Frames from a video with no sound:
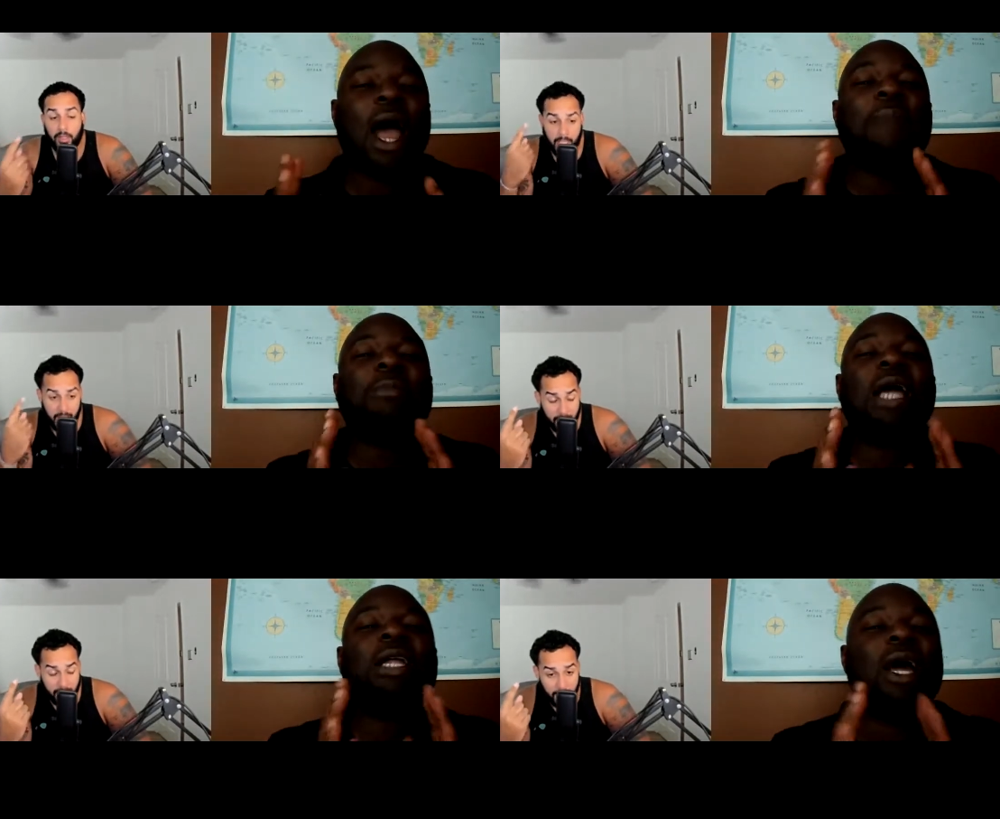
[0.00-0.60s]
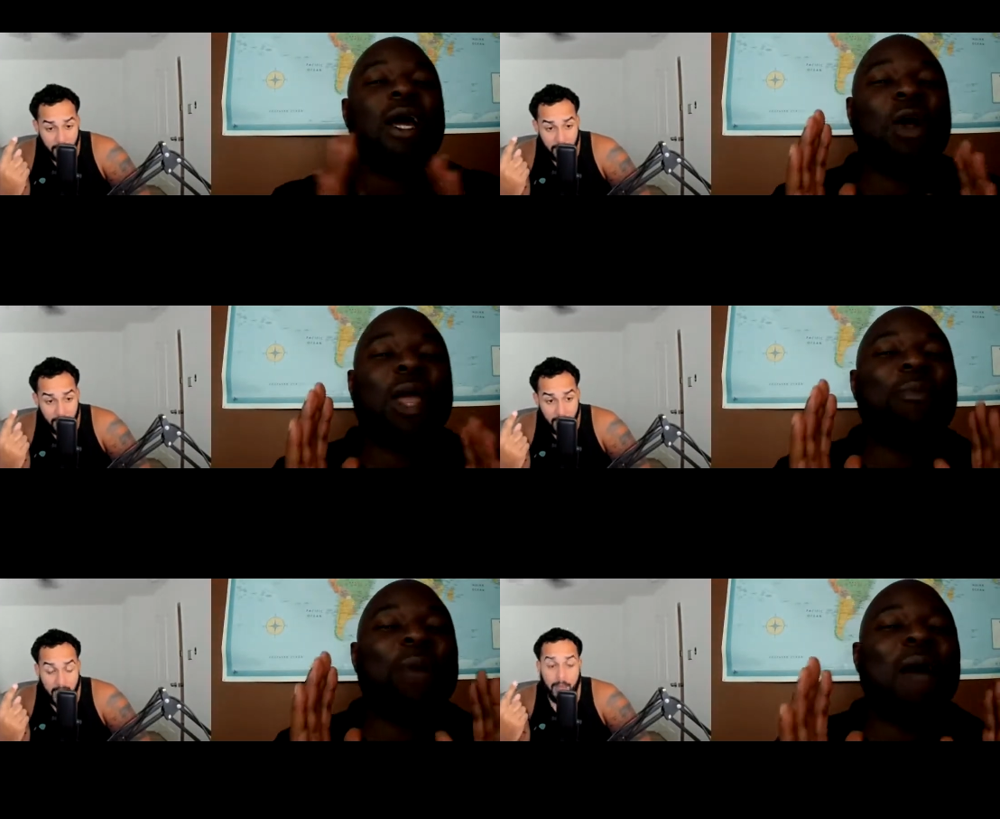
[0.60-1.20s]
Speaker 1: Him not,
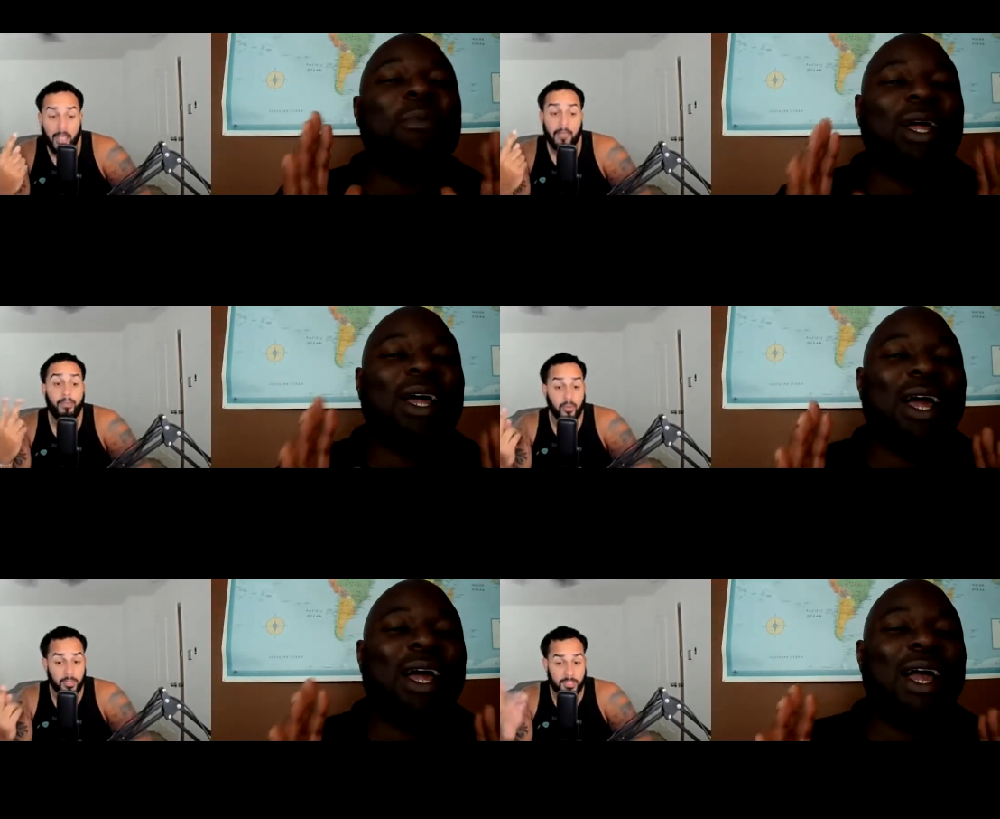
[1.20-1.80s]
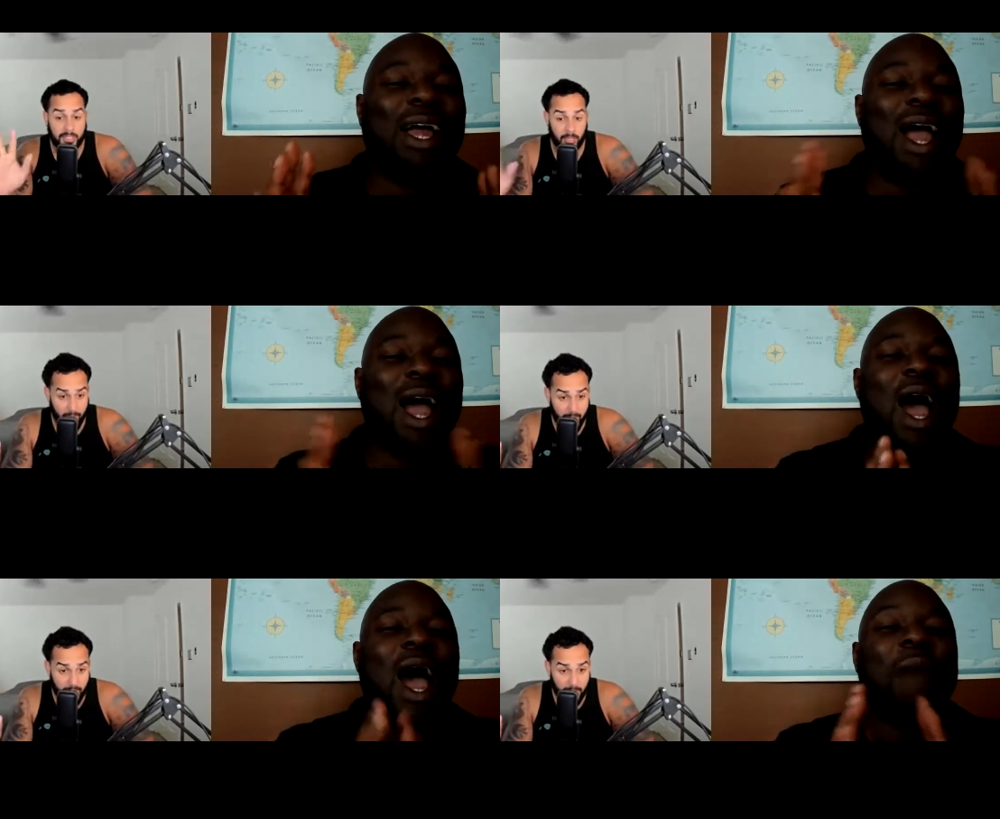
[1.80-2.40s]
okay, and, but I'm, and Pulisic,
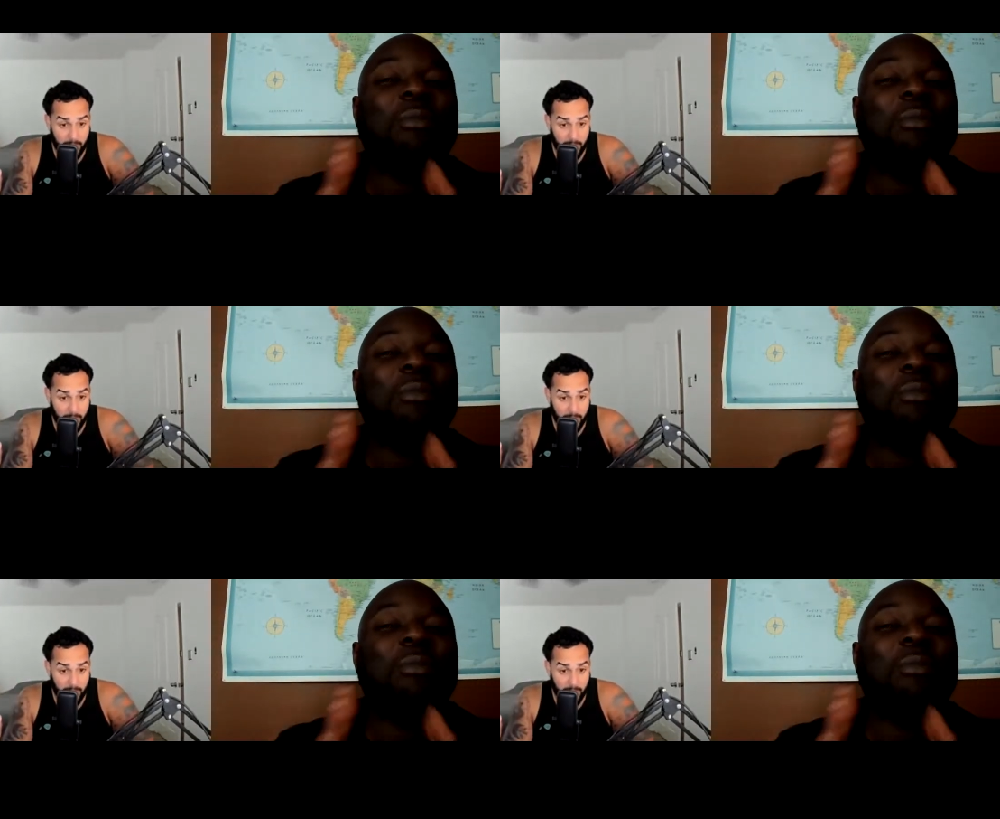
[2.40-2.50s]
right?